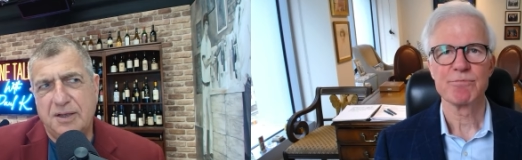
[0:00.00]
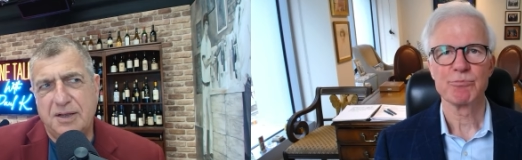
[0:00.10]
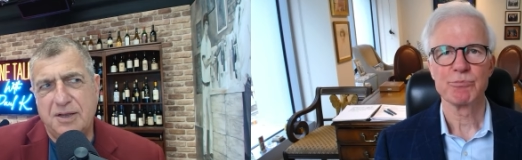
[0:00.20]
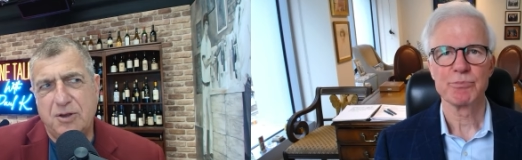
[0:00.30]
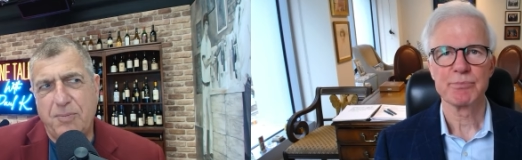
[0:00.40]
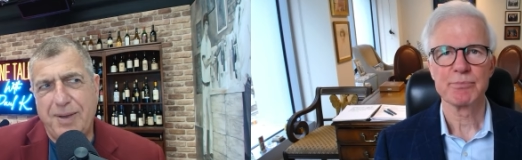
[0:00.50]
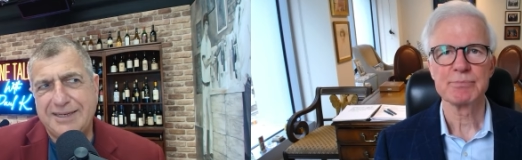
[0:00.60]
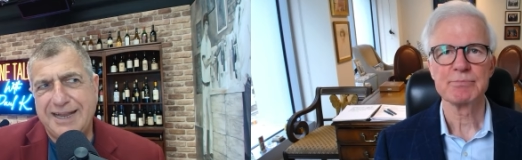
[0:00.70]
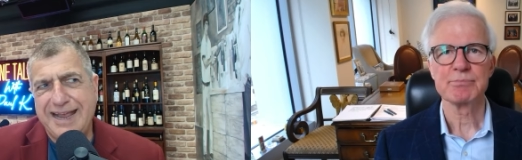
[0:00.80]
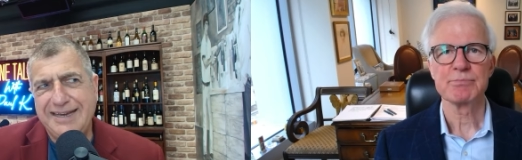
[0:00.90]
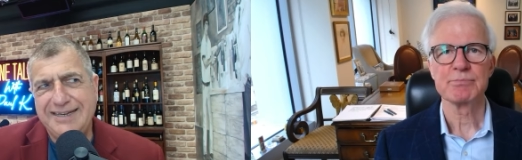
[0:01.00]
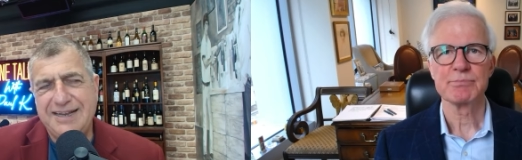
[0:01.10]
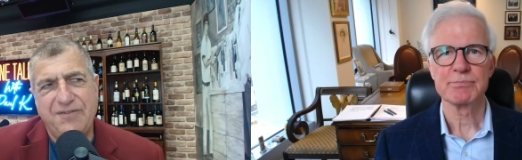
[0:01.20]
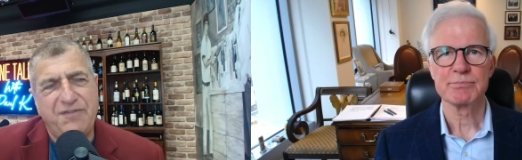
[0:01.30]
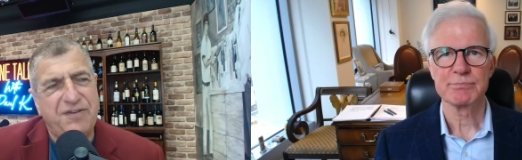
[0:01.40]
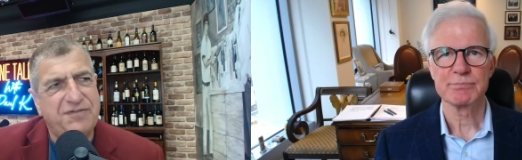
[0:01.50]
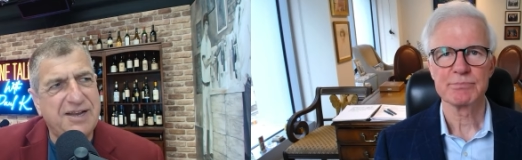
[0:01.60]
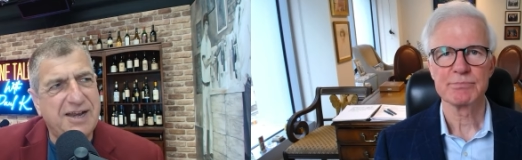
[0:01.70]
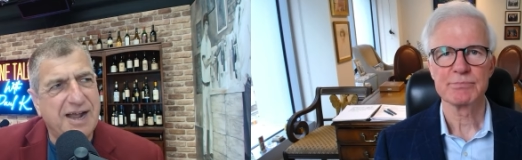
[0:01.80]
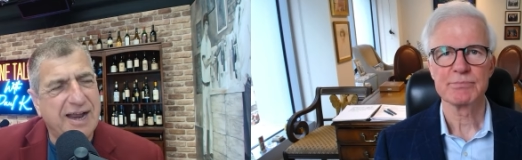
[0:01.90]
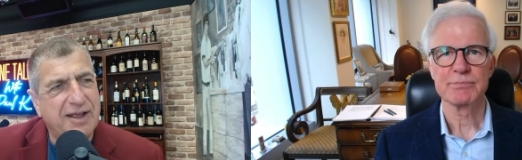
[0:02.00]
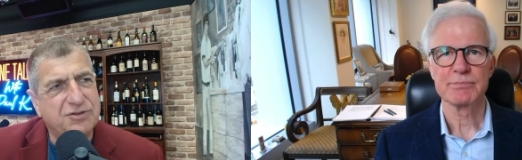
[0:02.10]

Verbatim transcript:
Speaker 1: You go back to 1859. I was